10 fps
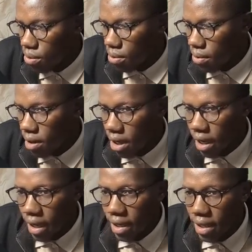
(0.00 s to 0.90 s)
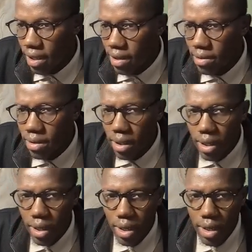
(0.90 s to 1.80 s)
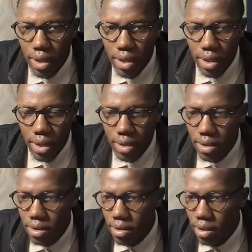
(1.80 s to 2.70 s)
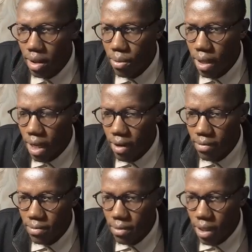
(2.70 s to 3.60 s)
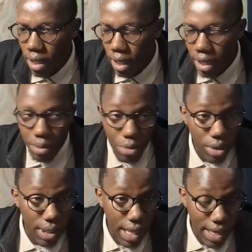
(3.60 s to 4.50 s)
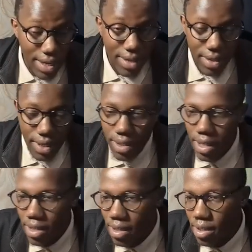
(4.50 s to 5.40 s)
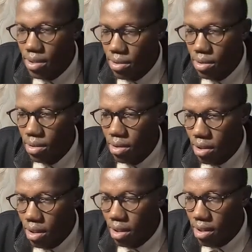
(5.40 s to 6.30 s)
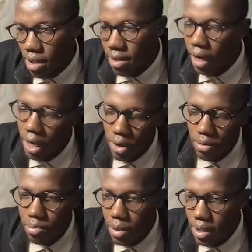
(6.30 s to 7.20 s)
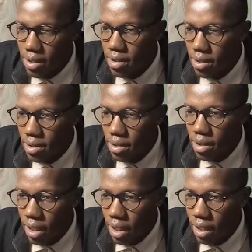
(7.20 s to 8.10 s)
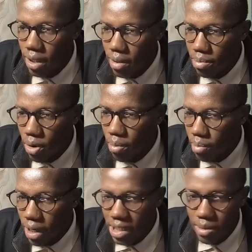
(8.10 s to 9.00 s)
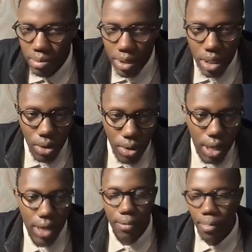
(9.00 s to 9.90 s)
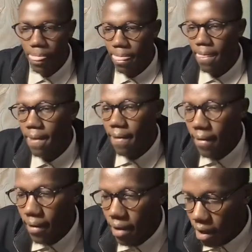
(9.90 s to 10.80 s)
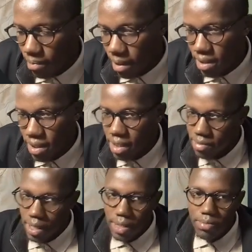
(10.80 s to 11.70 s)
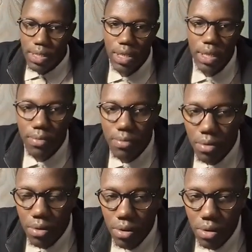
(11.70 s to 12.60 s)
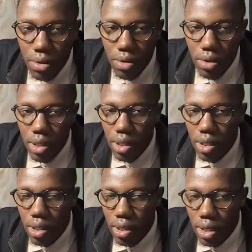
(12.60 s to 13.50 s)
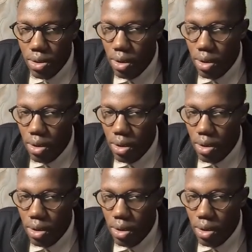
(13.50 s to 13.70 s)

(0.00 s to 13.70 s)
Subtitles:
we were kinda linking it. We have enabled the address sanitizer, so that kind of makes the compile time a bit longer. But that's basically for as